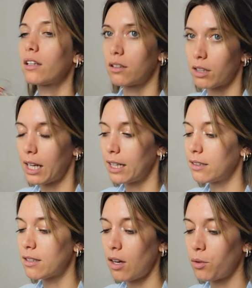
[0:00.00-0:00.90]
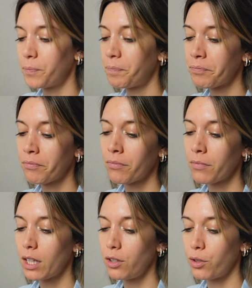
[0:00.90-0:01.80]
another client. So
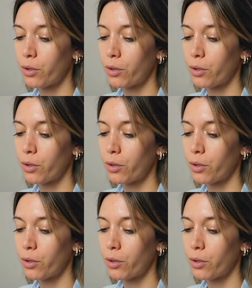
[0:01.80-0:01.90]
you're